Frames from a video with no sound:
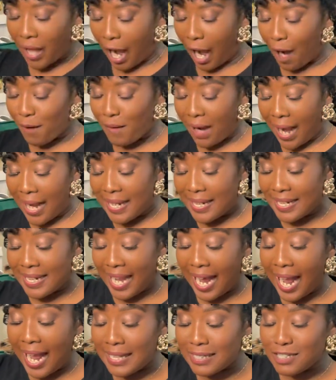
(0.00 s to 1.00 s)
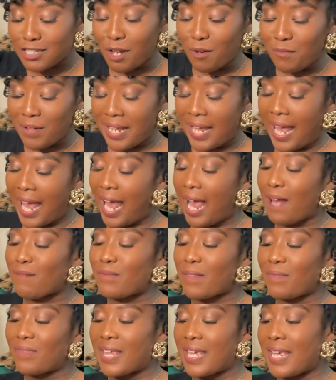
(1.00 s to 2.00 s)
All right, next we
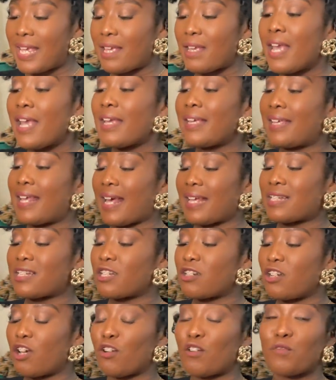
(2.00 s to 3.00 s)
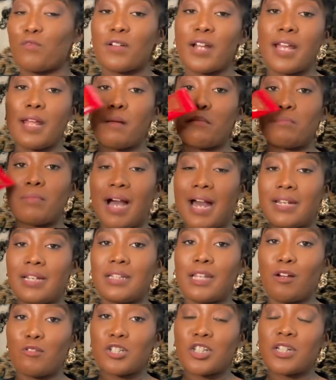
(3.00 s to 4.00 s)
have the Guess Seductive Red Body
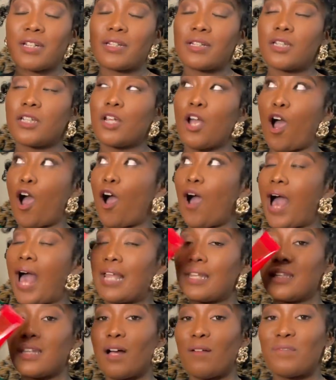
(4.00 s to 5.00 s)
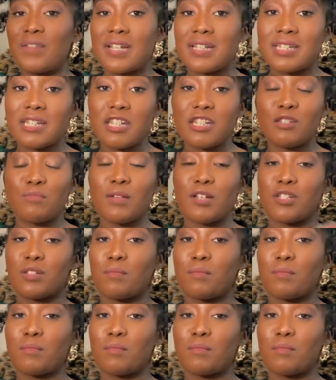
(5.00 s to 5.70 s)
Lotion. Y'all, I love this. It smells